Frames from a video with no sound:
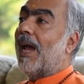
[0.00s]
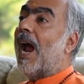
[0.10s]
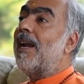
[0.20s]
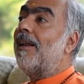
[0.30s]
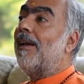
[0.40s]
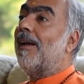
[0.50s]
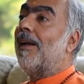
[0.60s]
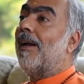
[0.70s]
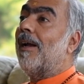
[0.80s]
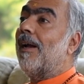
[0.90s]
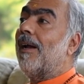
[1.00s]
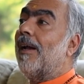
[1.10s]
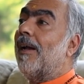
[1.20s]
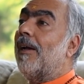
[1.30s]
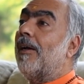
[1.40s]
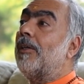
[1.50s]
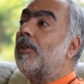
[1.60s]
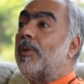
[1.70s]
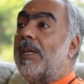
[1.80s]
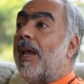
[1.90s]
And
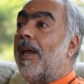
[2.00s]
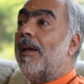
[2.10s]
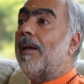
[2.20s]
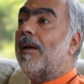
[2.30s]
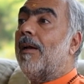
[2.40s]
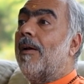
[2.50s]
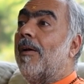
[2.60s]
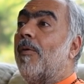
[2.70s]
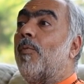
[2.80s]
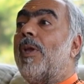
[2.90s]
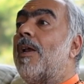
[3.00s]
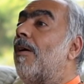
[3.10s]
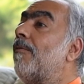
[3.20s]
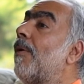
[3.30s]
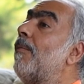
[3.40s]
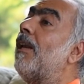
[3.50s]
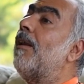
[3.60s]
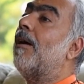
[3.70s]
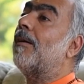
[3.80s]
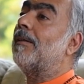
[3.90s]
today, we are not
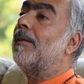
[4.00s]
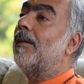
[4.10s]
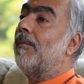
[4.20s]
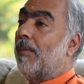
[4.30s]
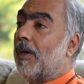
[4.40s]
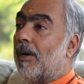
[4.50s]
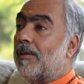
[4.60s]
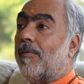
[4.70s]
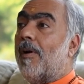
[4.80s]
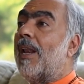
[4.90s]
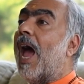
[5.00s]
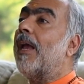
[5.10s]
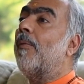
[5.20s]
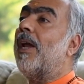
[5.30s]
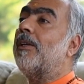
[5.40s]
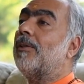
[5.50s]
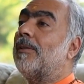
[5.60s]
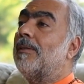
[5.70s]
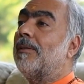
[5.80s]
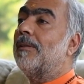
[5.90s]
familiar because of our language,
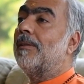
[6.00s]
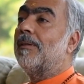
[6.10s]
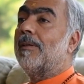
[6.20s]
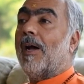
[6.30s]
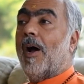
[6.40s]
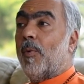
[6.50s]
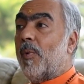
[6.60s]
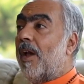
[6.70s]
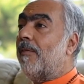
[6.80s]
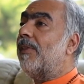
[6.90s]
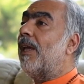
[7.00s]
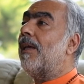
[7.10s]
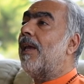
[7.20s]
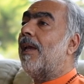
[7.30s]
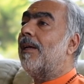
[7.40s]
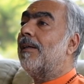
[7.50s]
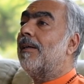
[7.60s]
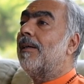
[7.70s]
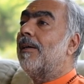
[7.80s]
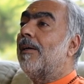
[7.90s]
our way of thinking,
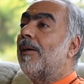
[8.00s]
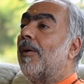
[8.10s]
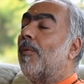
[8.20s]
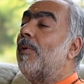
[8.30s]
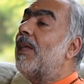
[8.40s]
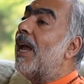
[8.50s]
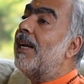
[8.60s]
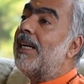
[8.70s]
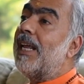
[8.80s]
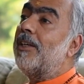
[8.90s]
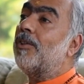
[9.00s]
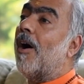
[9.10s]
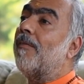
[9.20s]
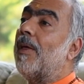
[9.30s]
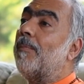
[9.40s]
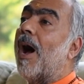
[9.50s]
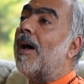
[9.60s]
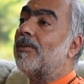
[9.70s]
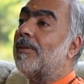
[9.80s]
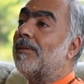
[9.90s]
with the heritage of the
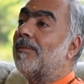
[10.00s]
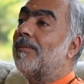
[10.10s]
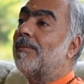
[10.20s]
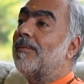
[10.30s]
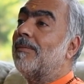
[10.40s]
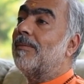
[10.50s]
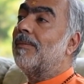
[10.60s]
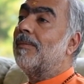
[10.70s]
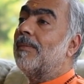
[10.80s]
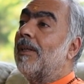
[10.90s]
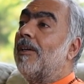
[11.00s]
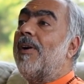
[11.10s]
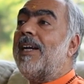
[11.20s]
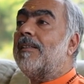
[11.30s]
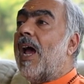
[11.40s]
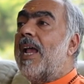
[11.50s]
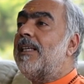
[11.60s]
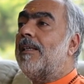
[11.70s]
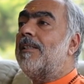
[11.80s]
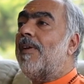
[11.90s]
past. Great
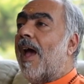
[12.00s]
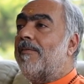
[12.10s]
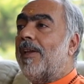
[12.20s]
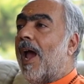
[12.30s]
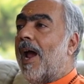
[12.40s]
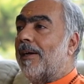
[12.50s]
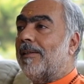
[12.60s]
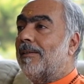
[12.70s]
sciences we had,